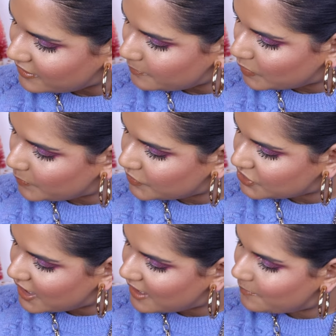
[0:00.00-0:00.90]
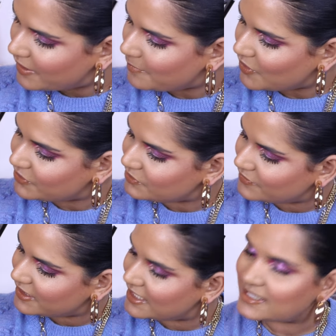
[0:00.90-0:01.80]
that purple shade, but I'm also
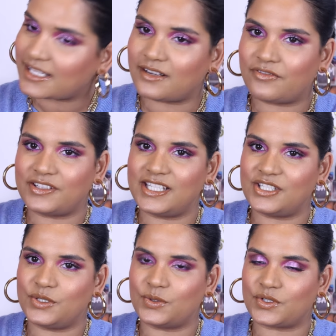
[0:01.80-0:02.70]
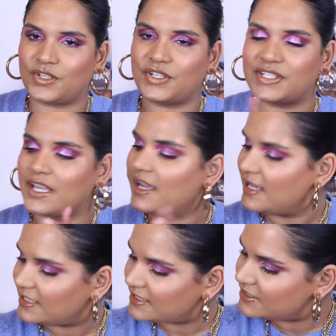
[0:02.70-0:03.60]
really excited for these neutrals
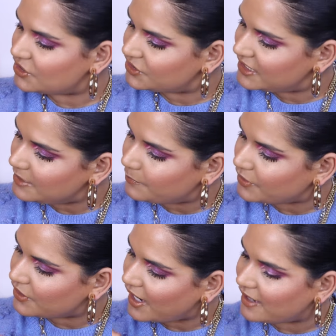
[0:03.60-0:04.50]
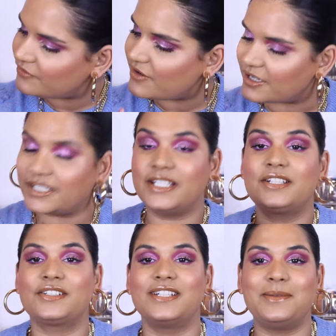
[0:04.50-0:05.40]
because they're deeper and very
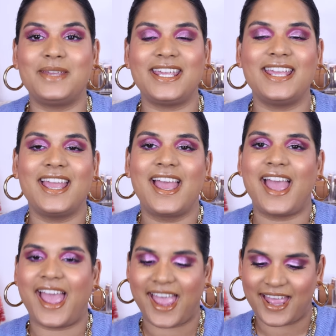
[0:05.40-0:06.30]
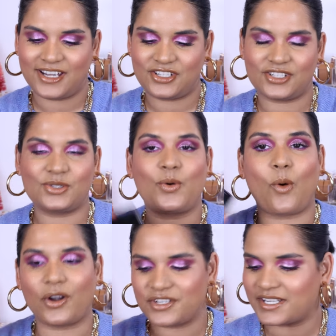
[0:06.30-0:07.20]
creamy and just
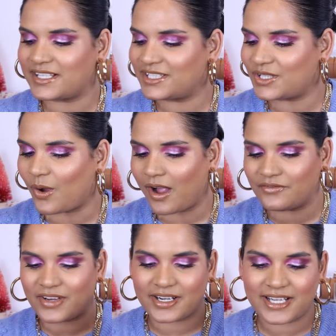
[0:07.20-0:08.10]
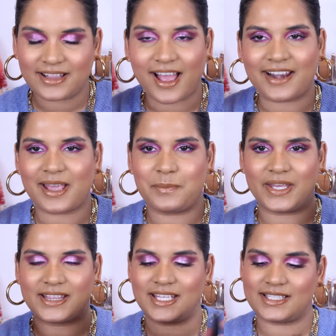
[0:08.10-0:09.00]
gorgeous. So I'm very glad I
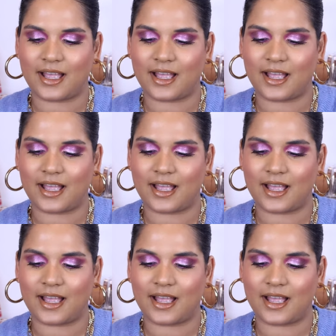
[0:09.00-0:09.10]
picked these